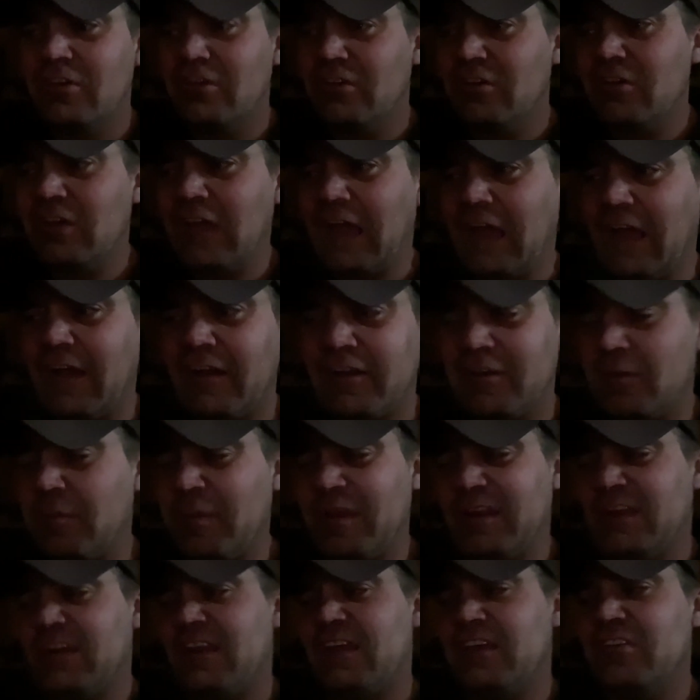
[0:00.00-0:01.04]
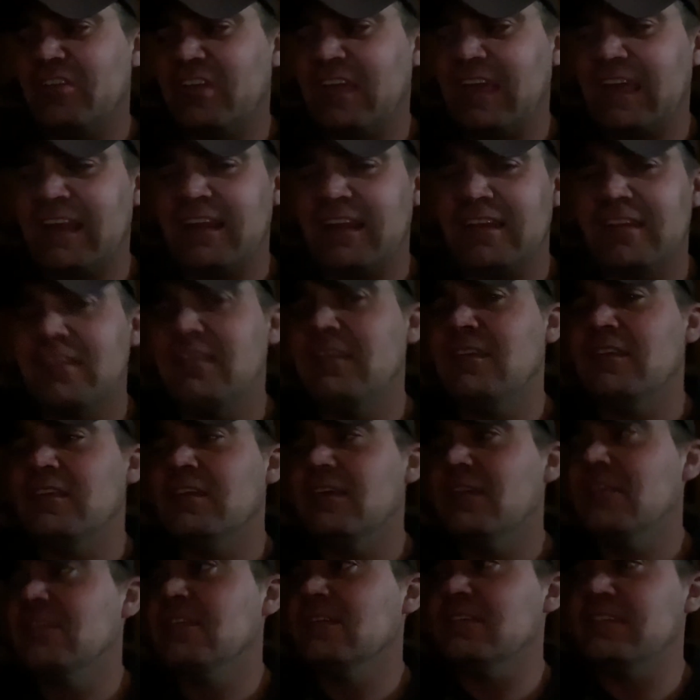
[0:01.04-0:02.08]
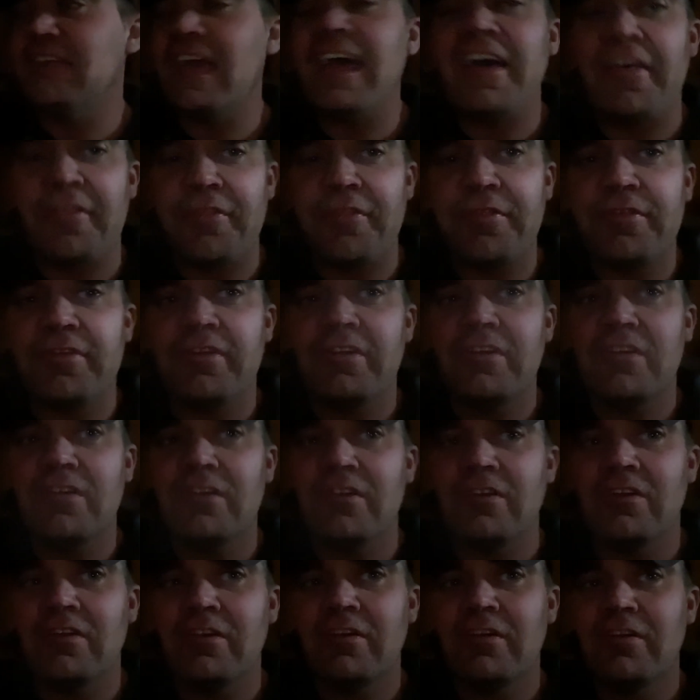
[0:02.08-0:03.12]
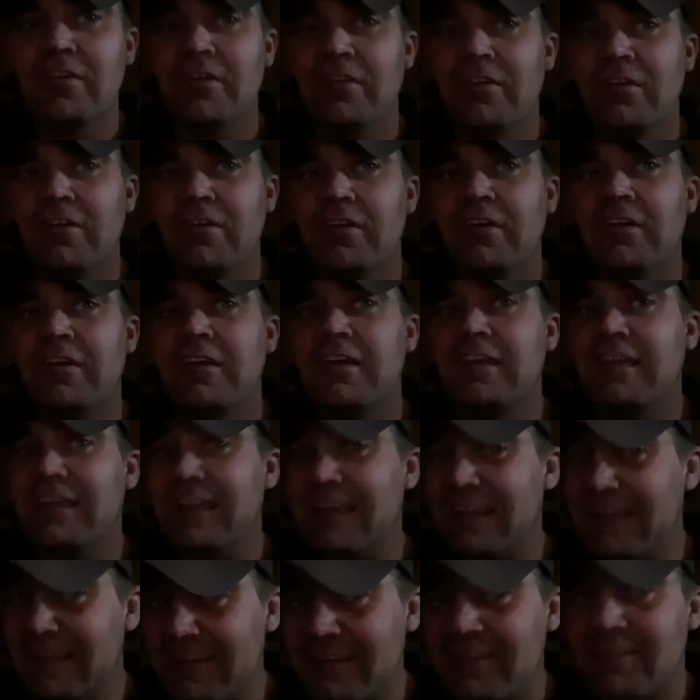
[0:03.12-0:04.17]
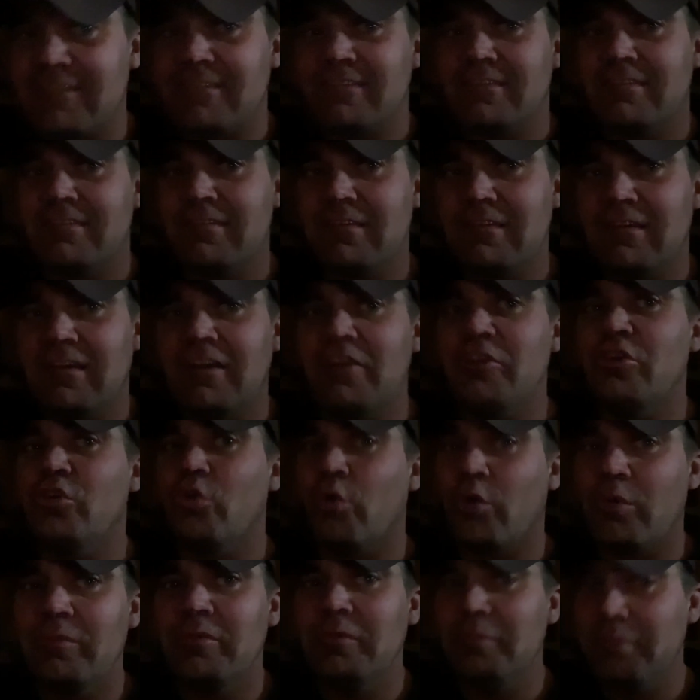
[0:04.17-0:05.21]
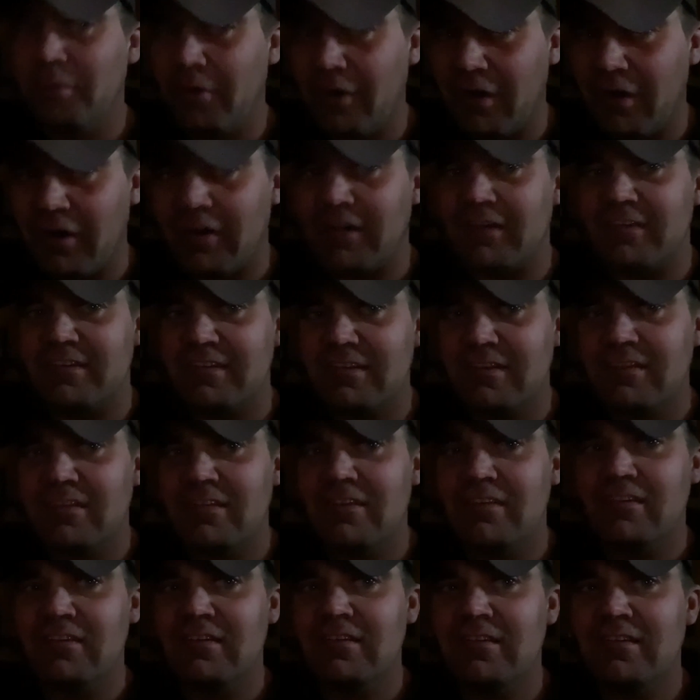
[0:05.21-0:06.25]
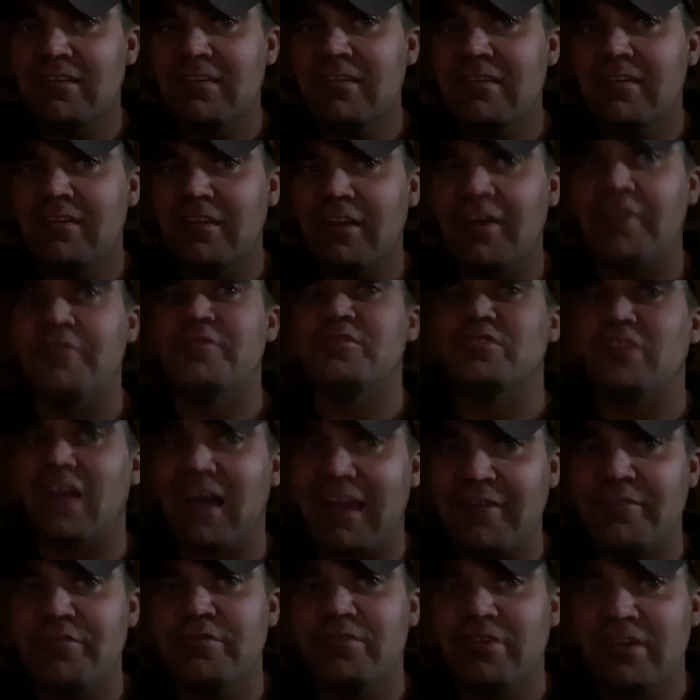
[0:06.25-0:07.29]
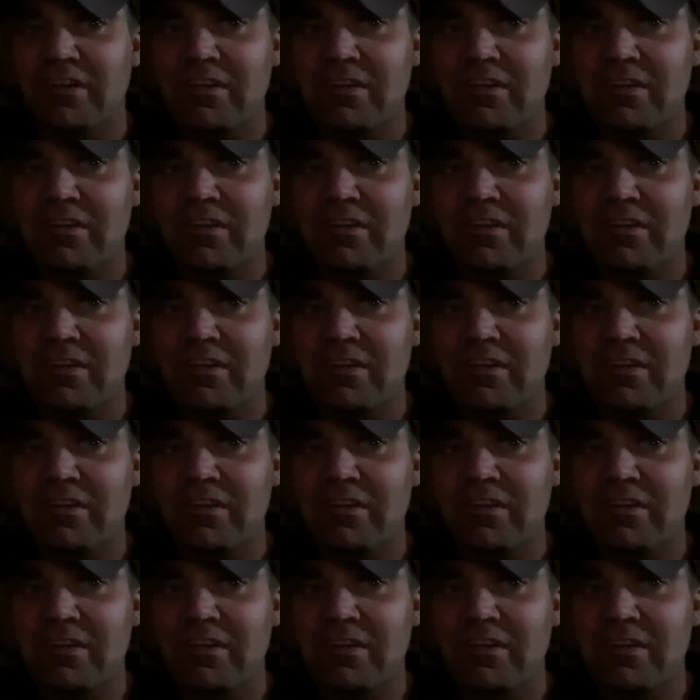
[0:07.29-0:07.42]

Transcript: depending on how you look at it. Death is a normal part of life.